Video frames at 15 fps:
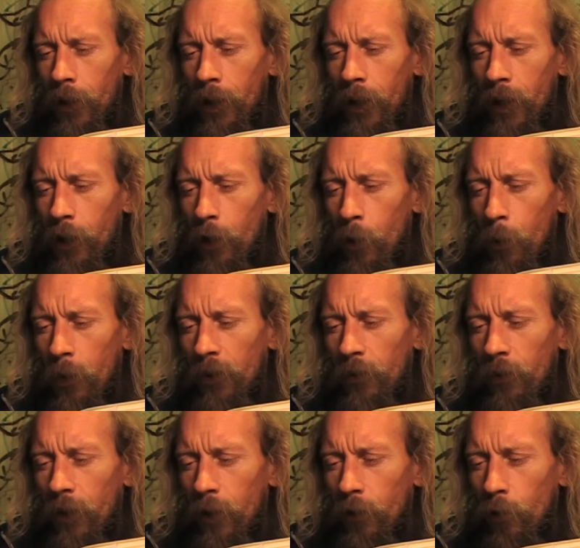He who is
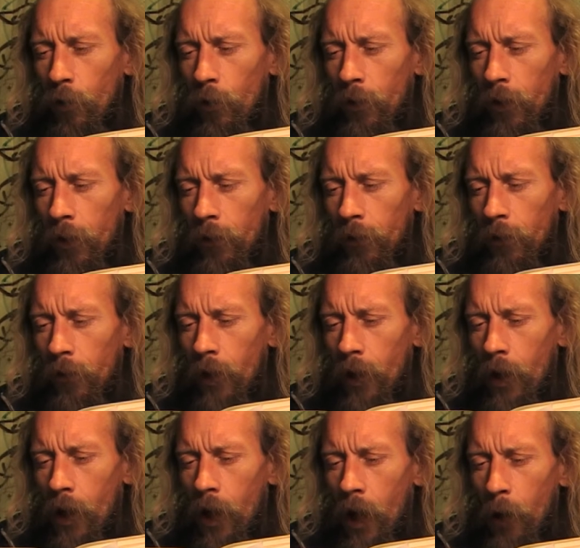victorious,
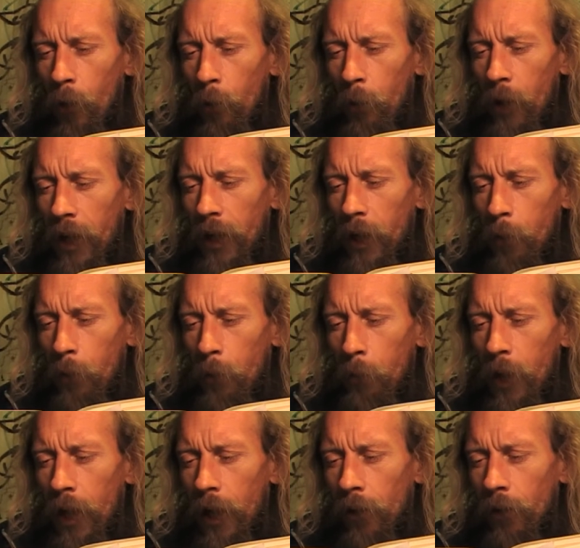I will make him a
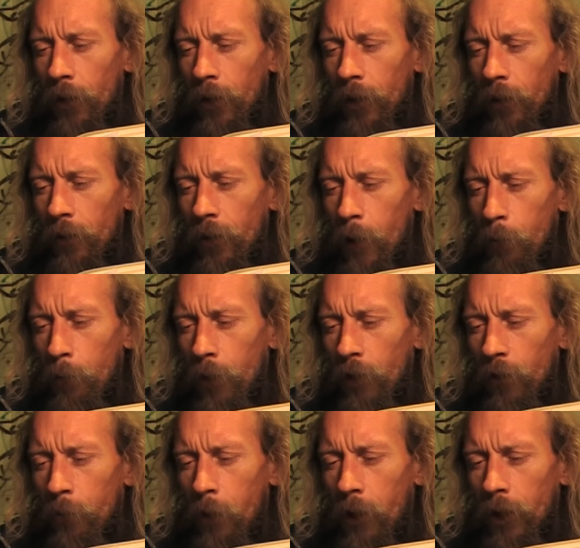pillar in the temple
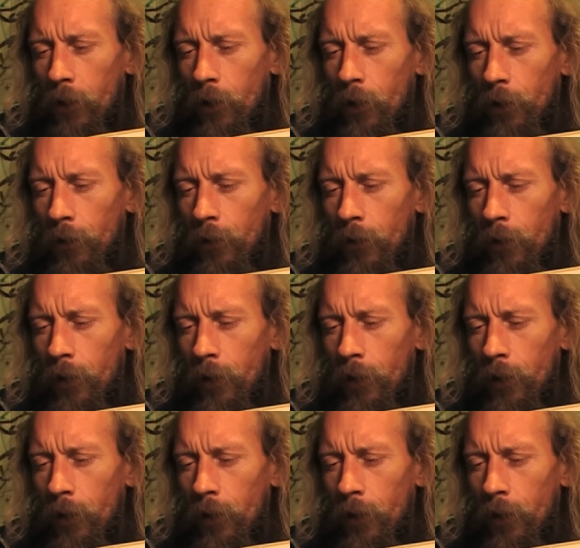of my God.